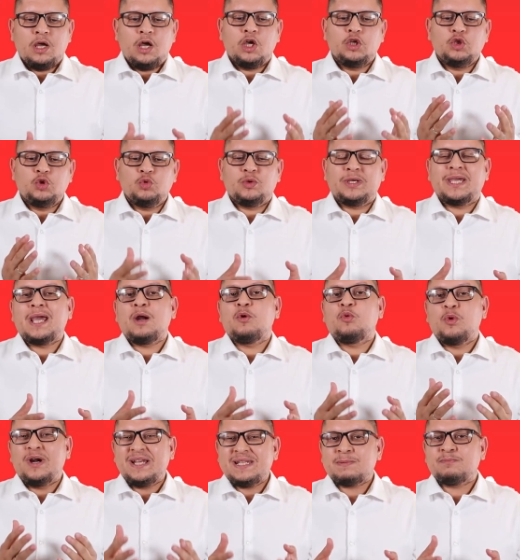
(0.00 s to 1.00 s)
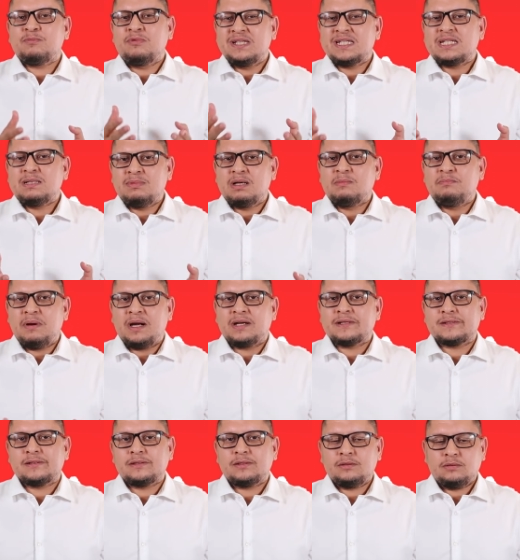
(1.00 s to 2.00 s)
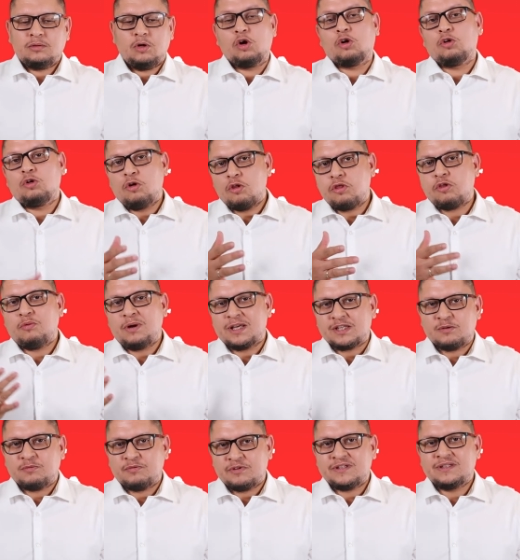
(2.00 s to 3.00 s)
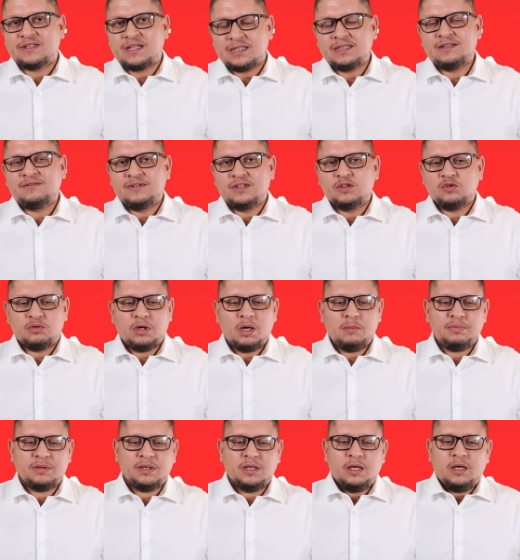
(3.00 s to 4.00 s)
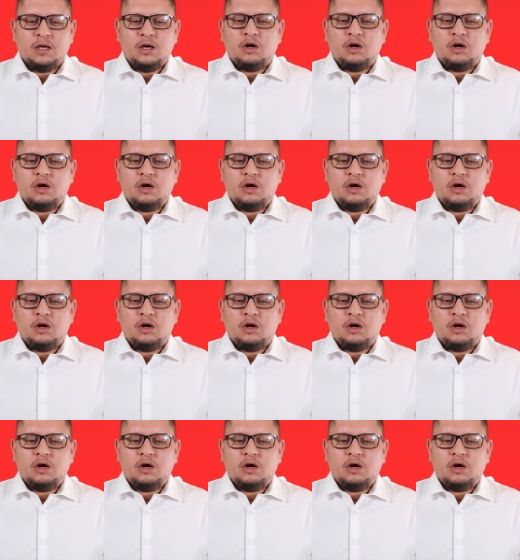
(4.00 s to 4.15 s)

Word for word: a UK responsible person or authorized representative in Europe,